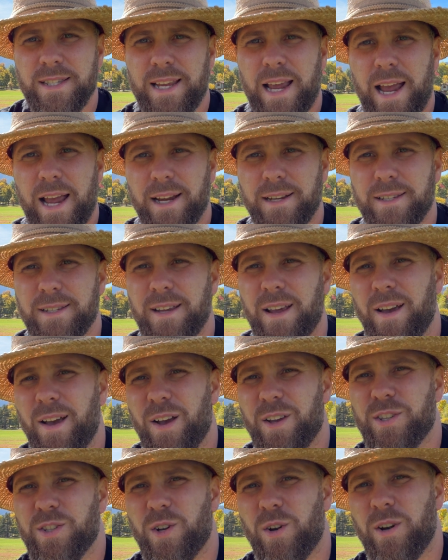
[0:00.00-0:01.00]
sacks,
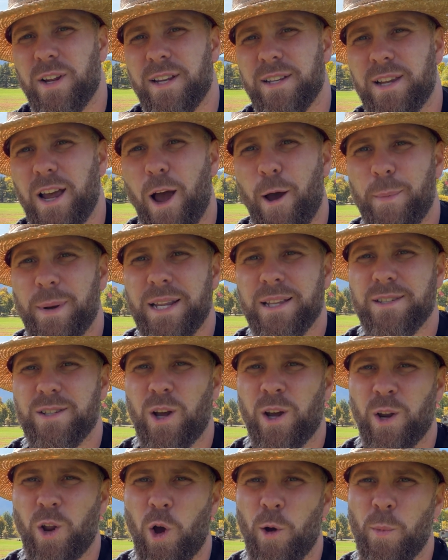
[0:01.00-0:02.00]
asserting dominance
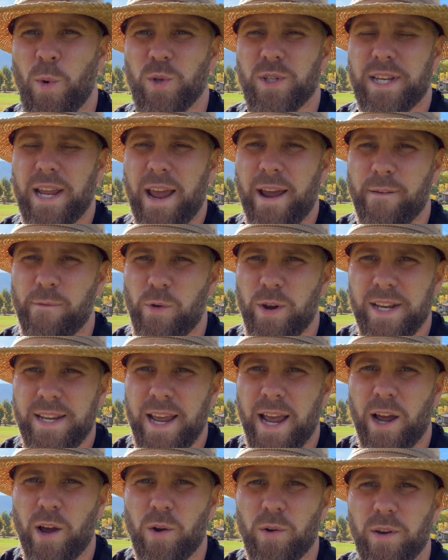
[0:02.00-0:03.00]
on almost every
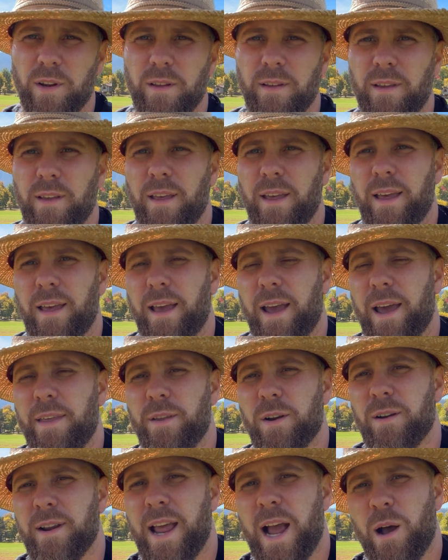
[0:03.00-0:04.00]
down,
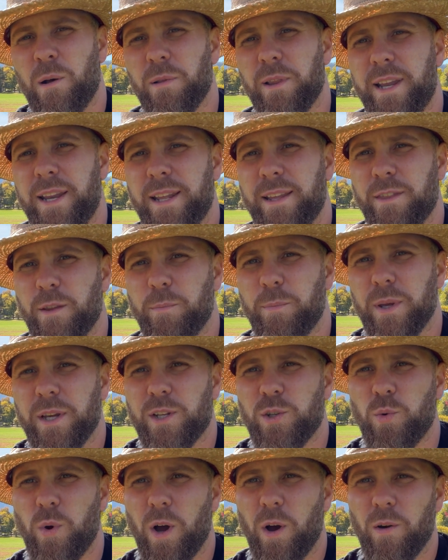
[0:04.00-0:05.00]
and they're now leading the
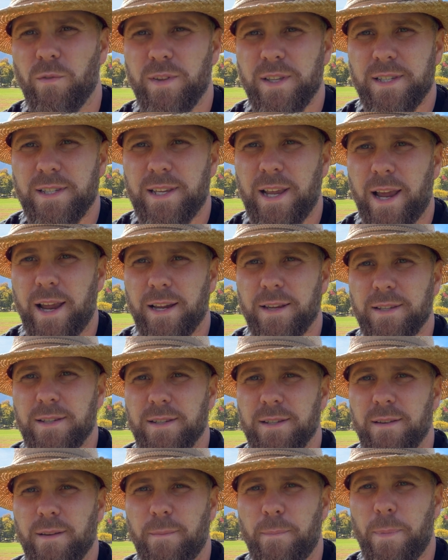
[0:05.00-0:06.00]
Big 12 in
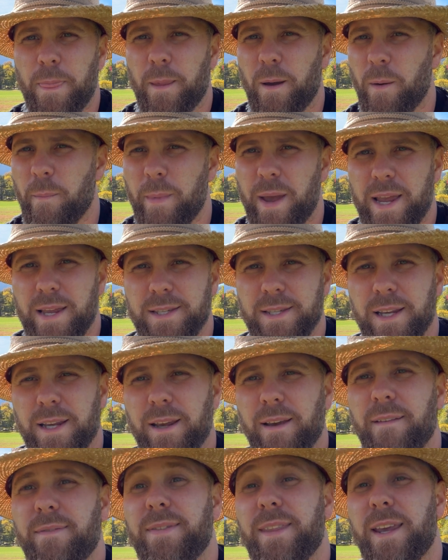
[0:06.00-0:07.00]
sacks.
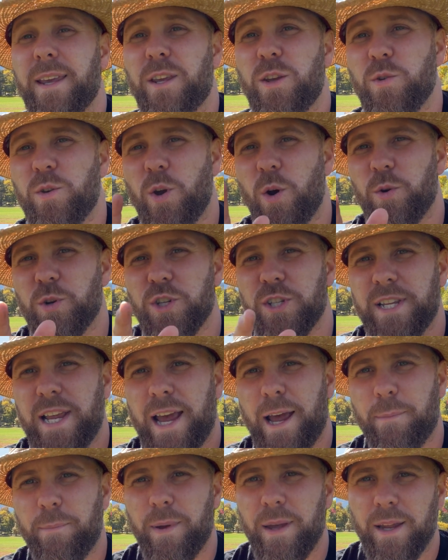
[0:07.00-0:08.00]
Amazing. Thank you, Coach
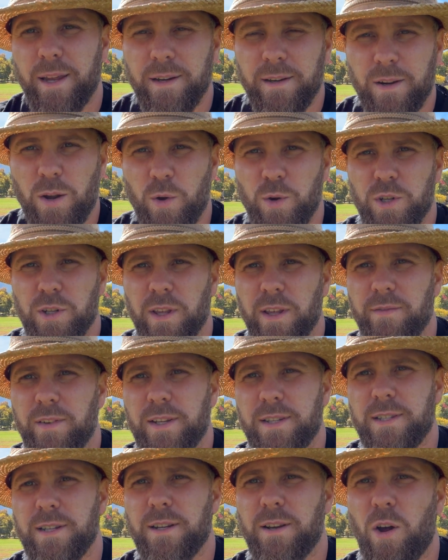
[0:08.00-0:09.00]
Sapp and Coach
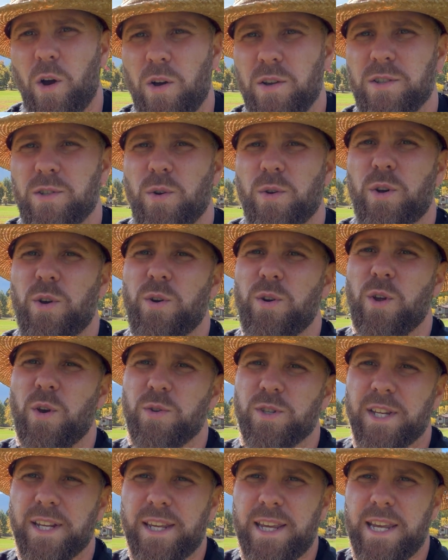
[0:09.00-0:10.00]
Livingston. Also,
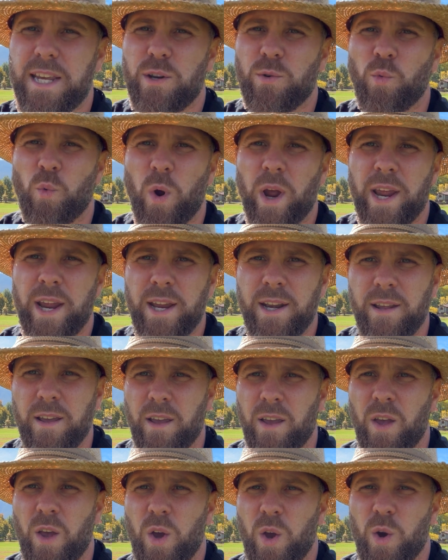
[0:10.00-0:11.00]
kudos to Keaton Wade,
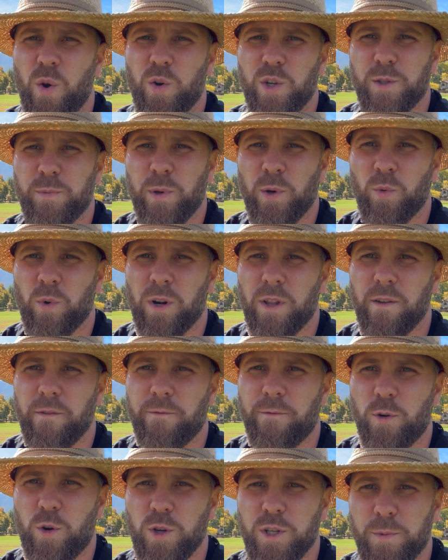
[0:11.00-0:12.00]
who has been one of the
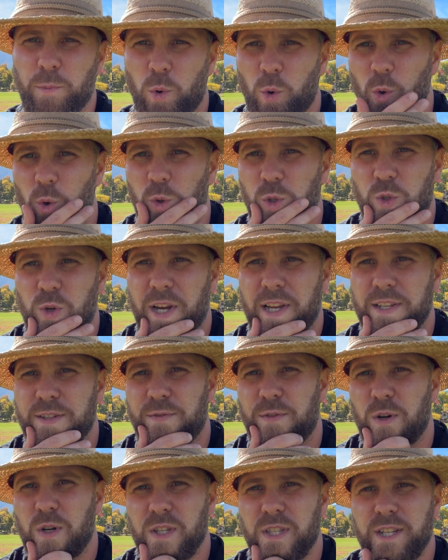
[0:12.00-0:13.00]
first portal
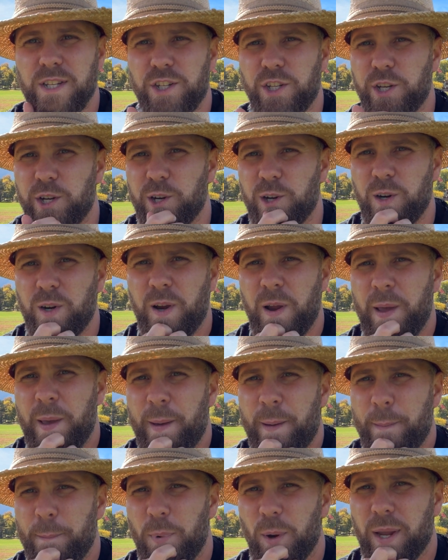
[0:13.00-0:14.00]
transfers this year,
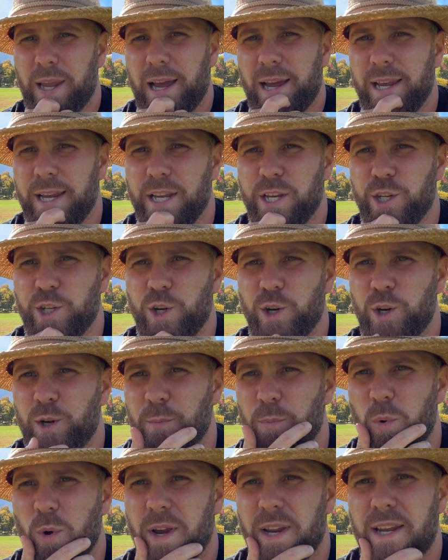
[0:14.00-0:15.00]
but got
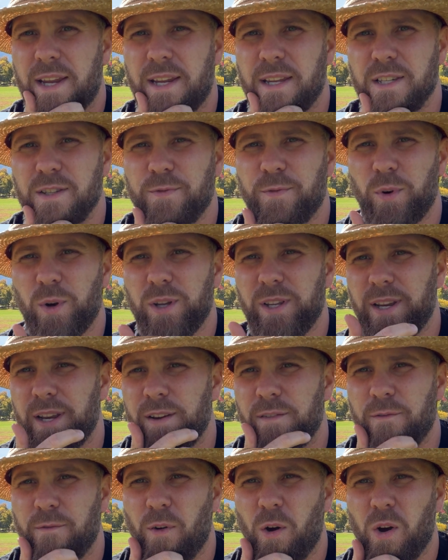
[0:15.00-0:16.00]
injured breaking his foot
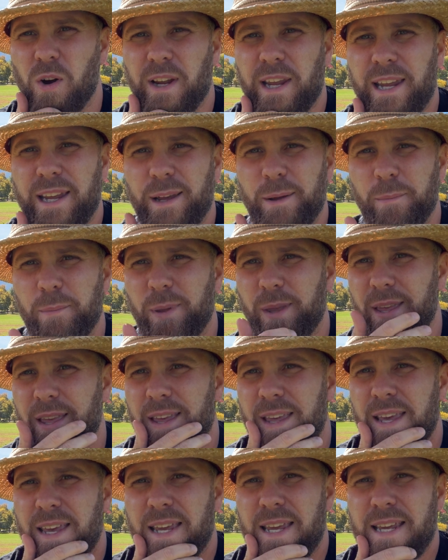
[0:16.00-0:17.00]
in fall camp.
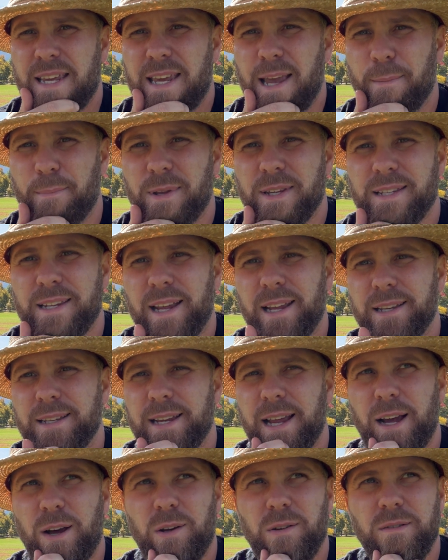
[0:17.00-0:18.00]
He kept his head
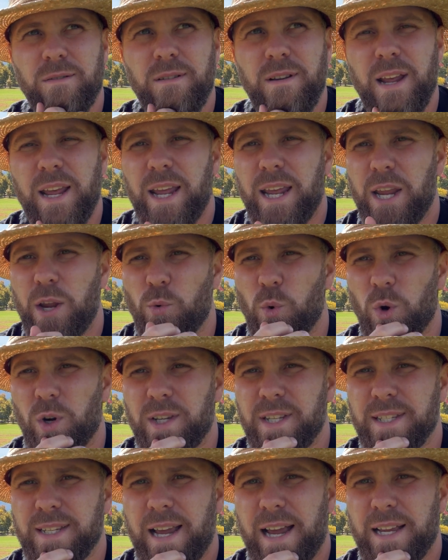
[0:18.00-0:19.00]
down, he
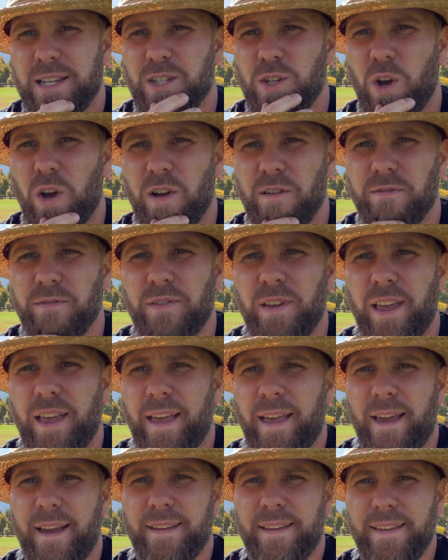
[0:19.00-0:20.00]
worked his ass off,
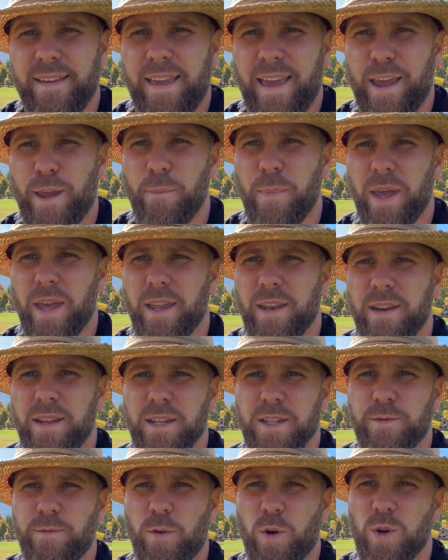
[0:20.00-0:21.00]
and he came in
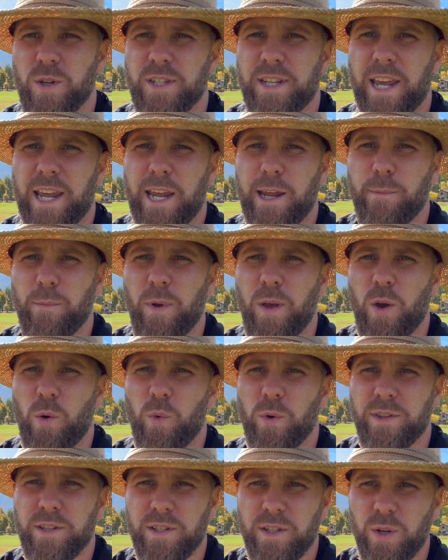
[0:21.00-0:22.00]
his first game
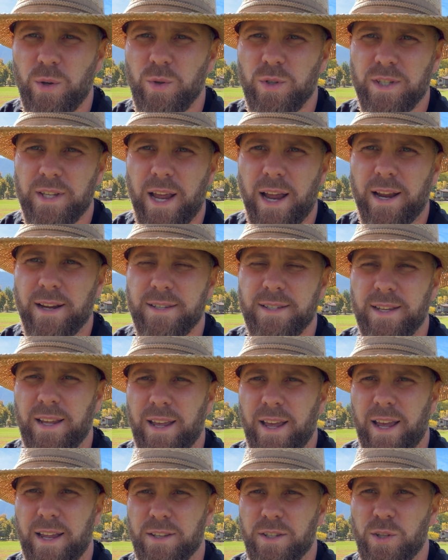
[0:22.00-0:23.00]
with 2 sacks
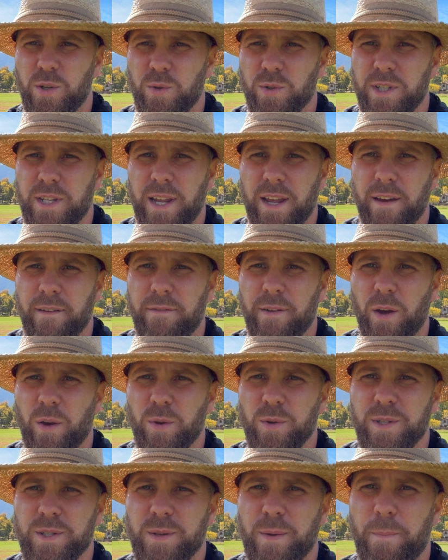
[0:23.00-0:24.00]
and 2
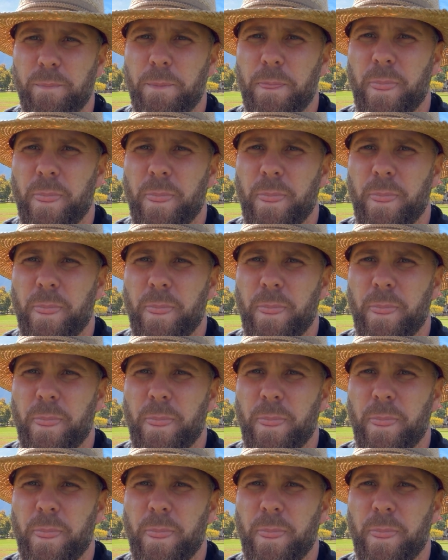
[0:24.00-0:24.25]
TFLs.